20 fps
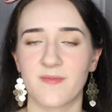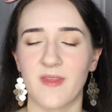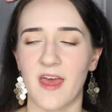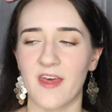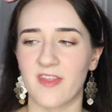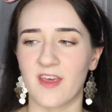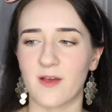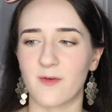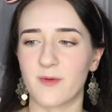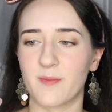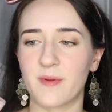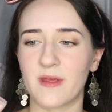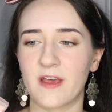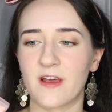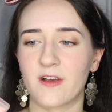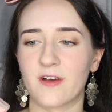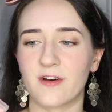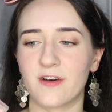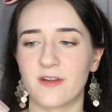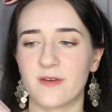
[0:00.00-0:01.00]
I think, would be
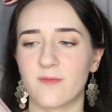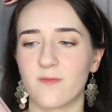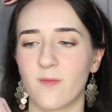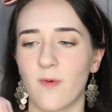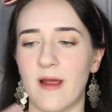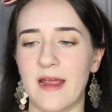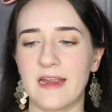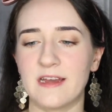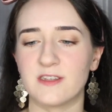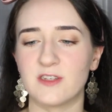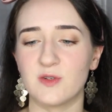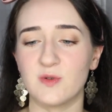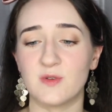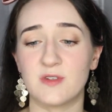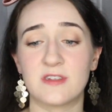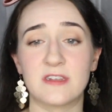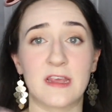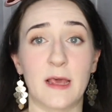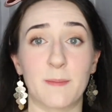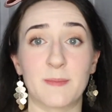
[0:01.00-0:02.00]
a good way to
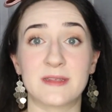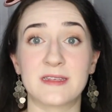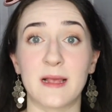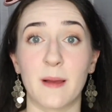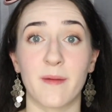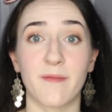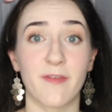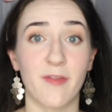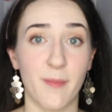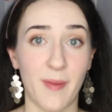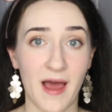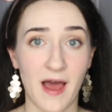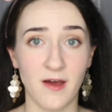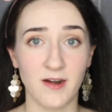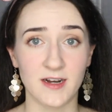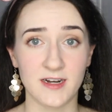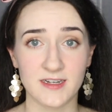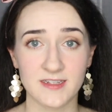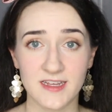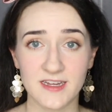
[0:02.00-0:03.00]
skip some of the
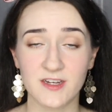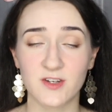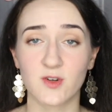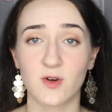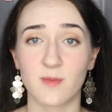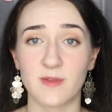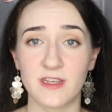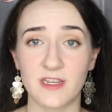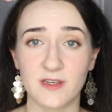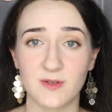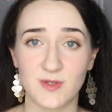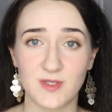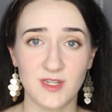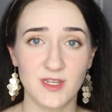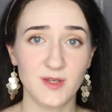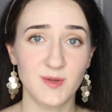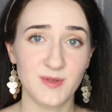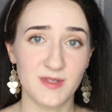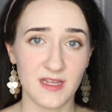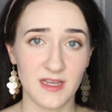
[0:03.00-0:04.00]
powder that you're normally used to
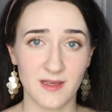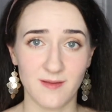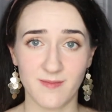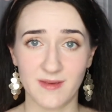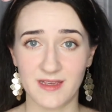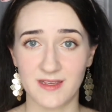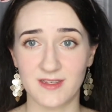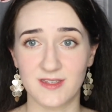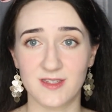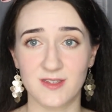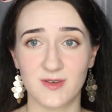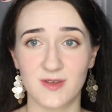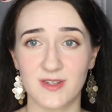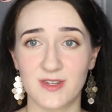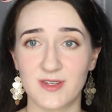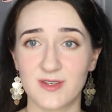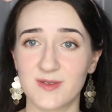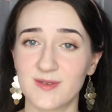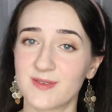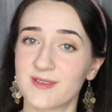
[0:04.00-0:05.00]
using because you can
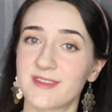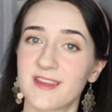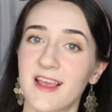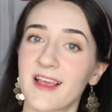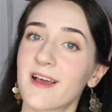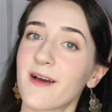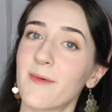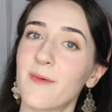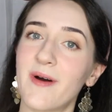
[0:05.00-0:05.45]
use like a